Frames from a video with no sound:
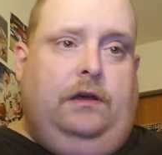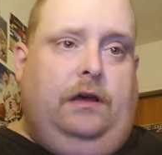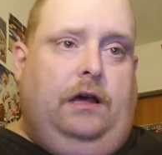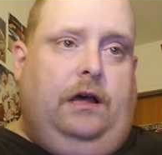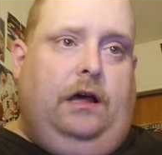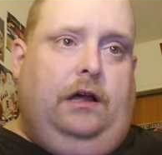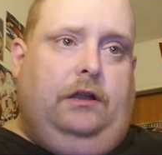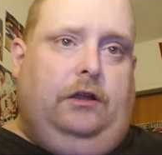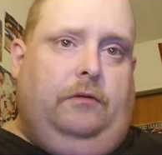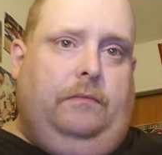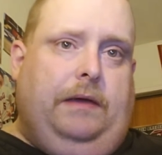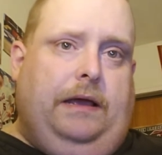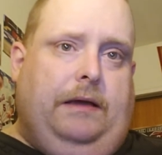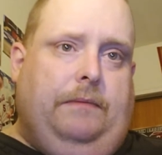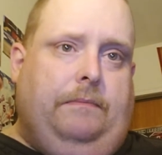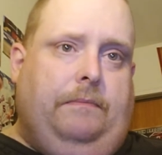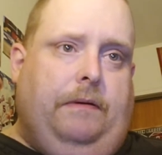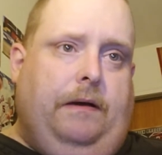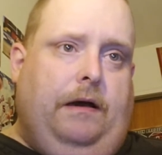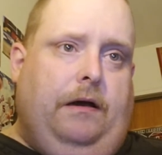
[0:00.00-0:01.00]
Uh, they'll make
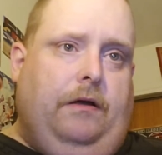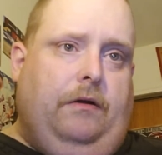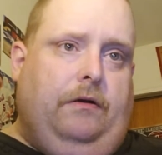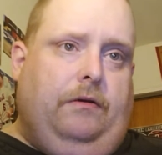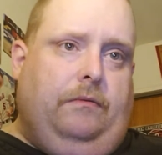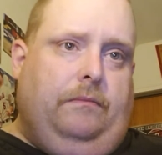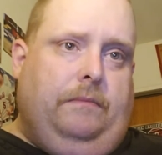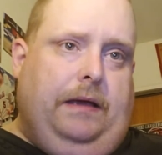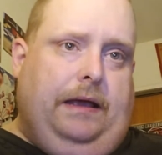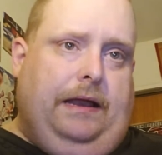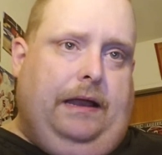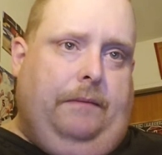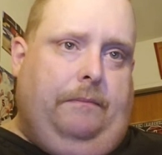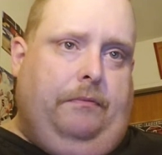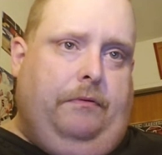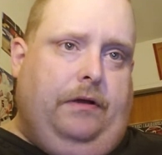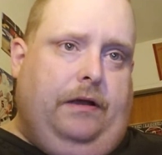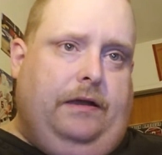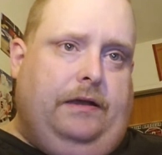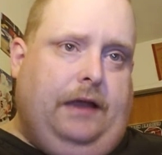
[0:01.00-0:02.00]
up uh, make it up with a